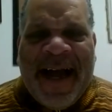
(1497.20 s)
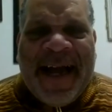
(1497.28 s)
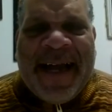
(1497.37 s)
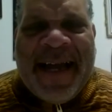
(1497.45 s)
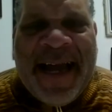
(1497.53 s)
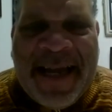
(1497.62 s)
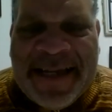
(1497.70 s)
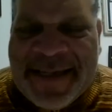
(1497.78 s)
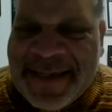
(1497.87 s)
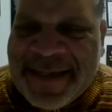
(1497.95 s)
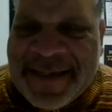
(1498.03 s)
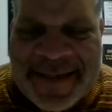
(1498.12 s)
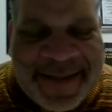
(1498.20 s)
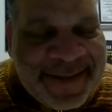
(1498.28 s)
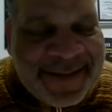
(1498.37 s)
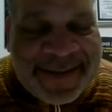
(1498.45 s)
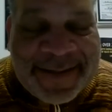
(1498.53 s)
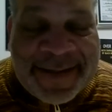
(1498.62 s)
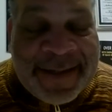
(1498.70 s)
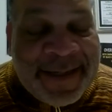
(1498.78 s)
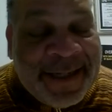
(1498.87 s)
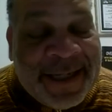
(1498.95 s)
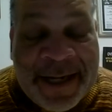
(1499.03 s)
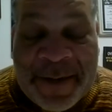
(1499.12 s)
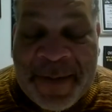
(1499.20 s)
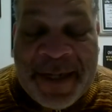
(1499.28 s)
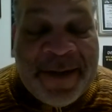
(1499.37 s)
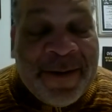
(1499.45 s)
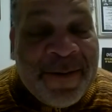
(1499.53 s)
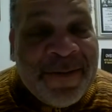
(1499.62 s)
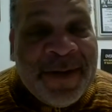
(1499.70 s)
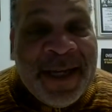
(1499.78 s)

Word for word: I got the gentleman on